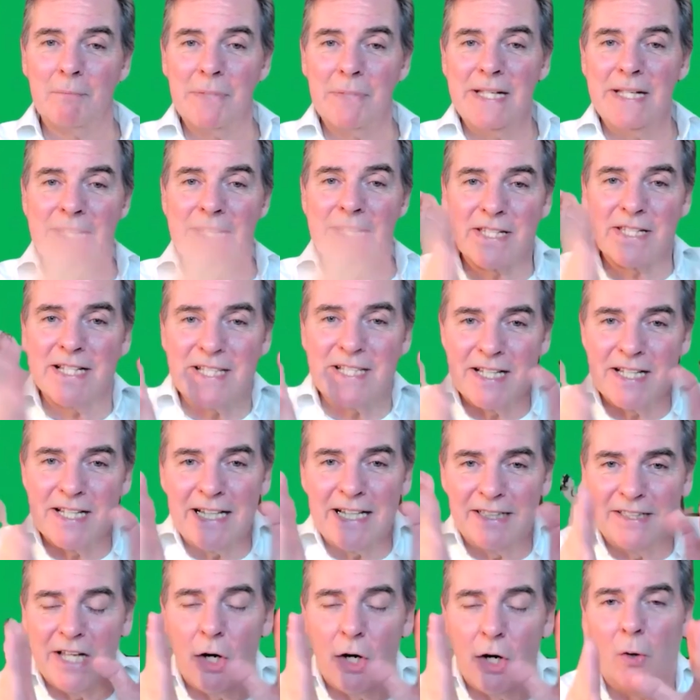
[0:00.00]
be sitting
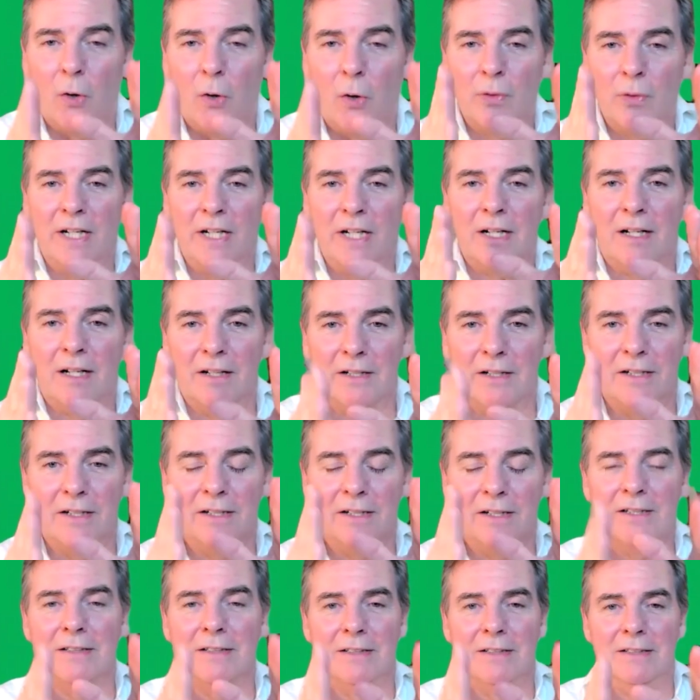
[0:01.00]
in their own
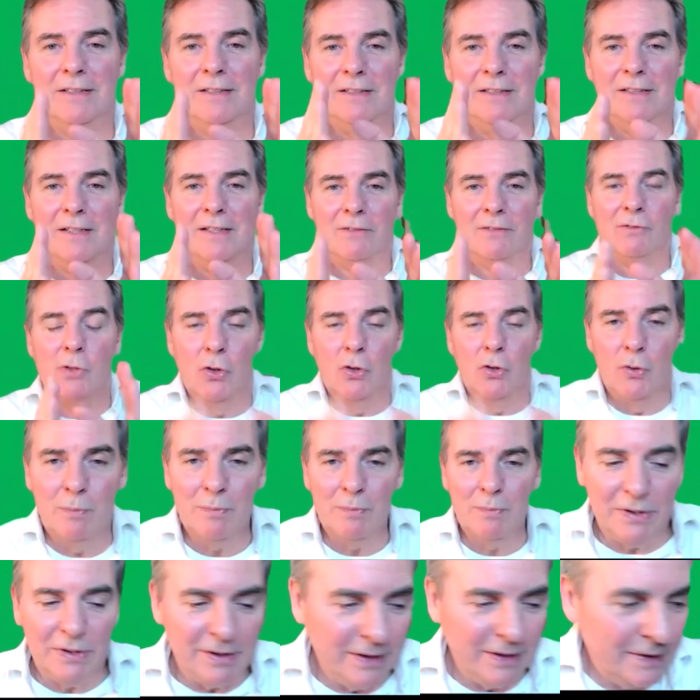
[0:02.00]
little
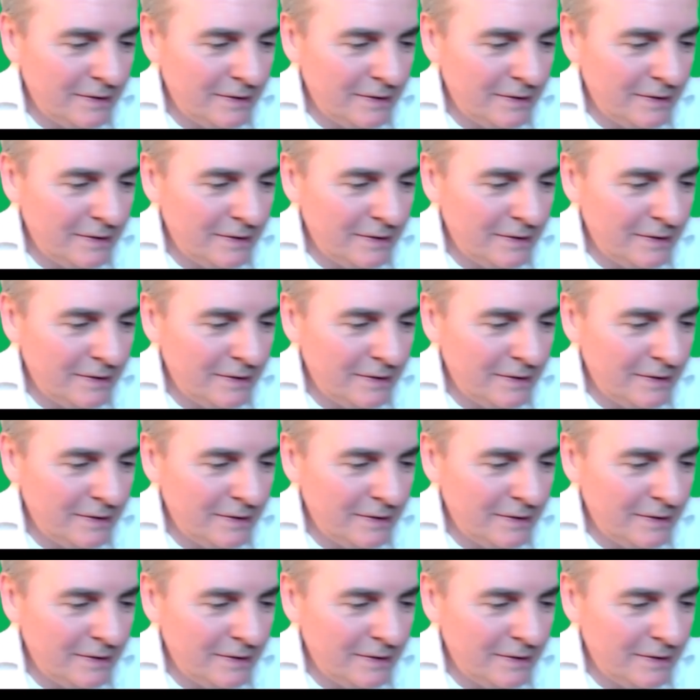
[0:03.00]
room,